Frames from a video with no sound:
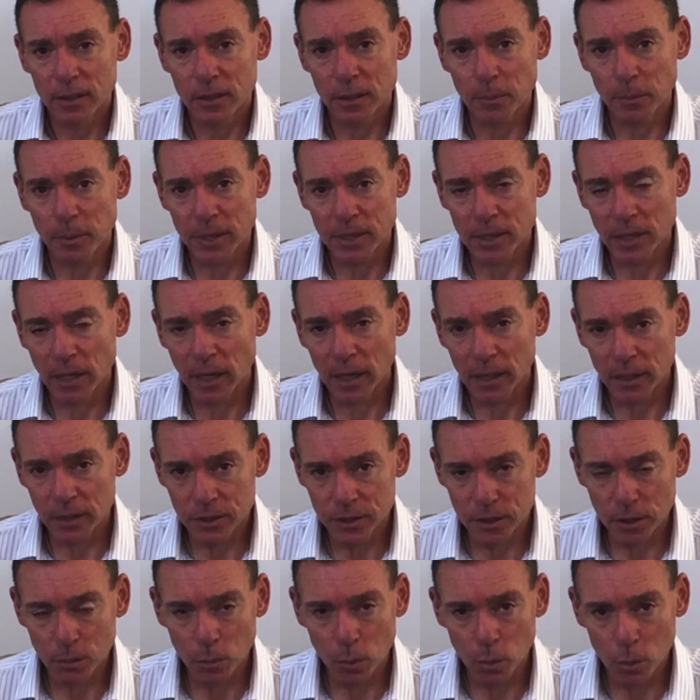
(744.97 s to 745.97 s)
to be
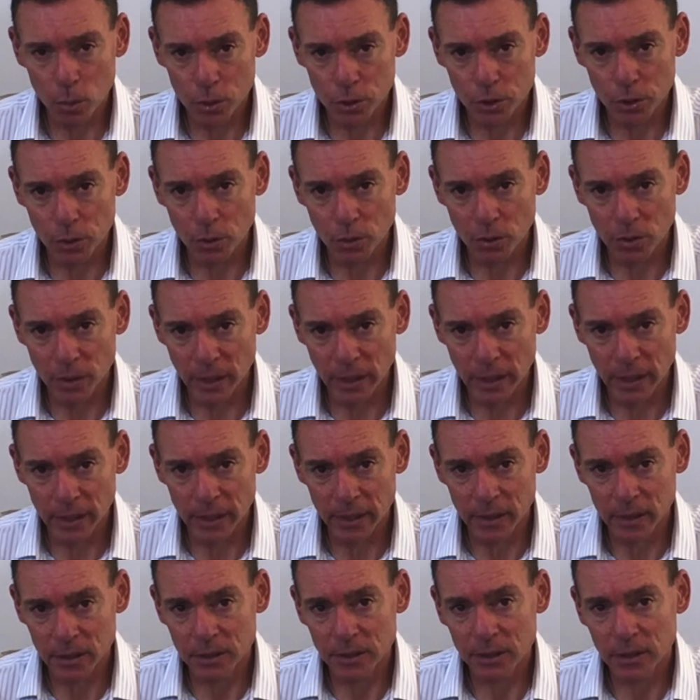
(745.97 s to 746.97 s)
tailored towards your
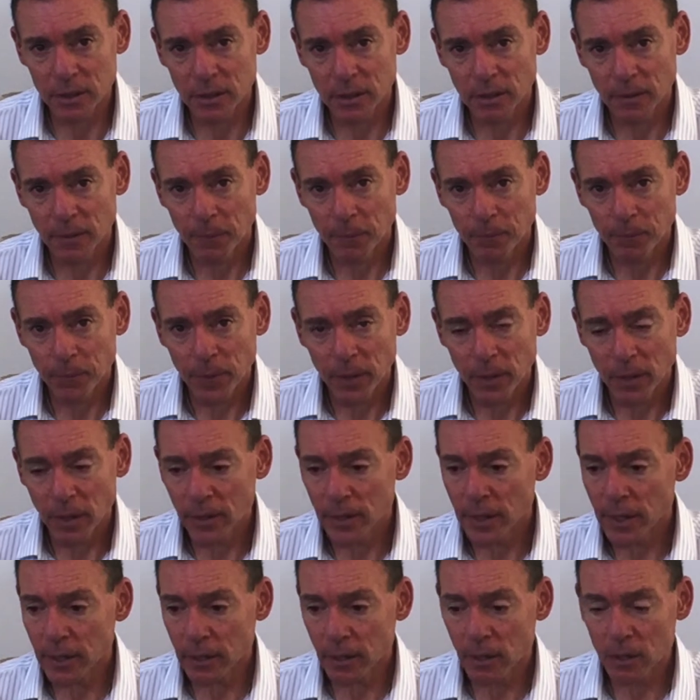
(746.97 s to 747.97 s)
needs.
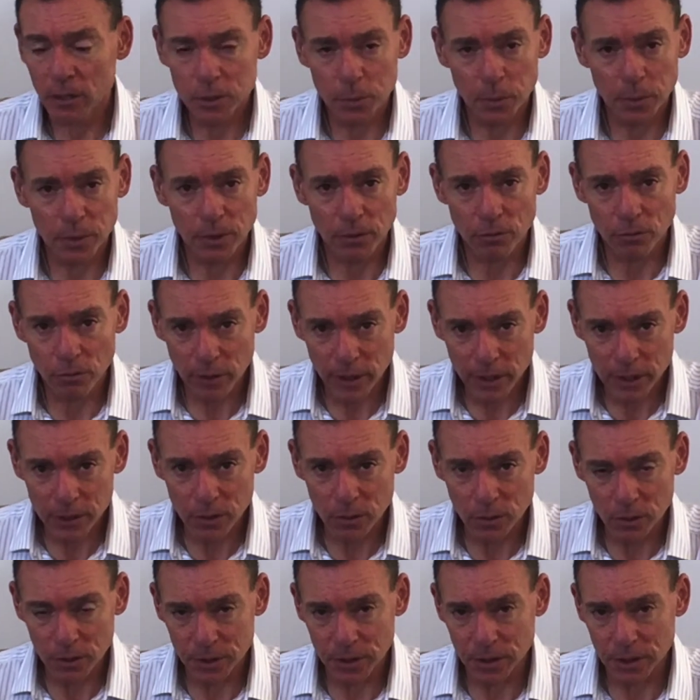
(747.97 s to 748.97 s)
And that goes with the
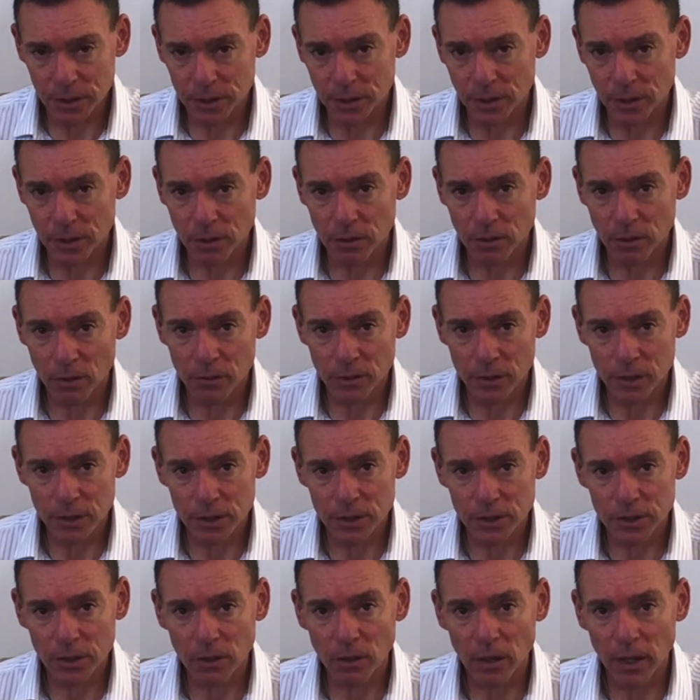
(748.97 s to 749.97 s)
resources that are on the
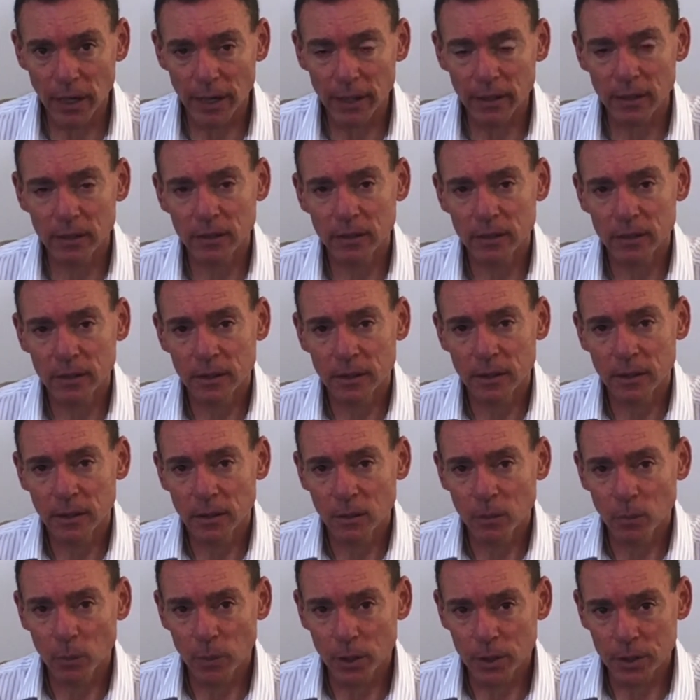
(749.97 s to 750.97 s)
site,
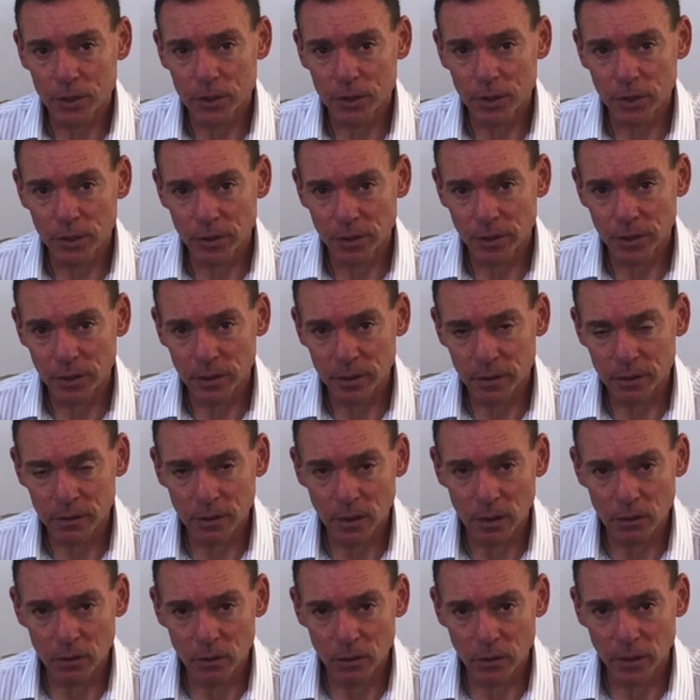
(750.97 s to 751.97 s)
which you
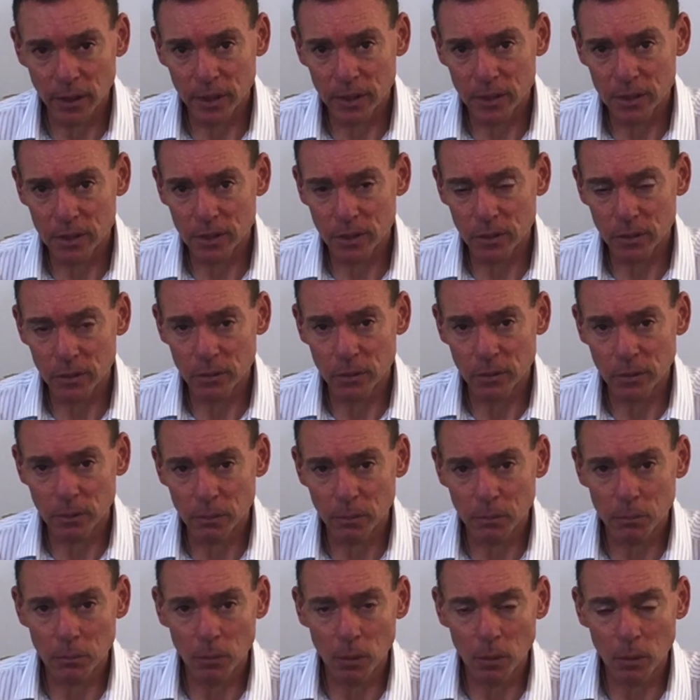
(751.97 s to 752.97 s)
can look into
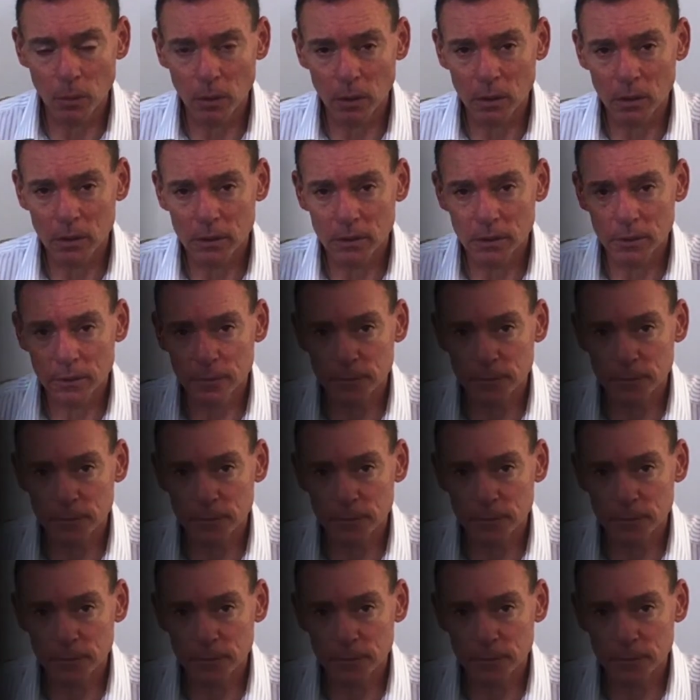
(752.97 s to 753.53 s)
more.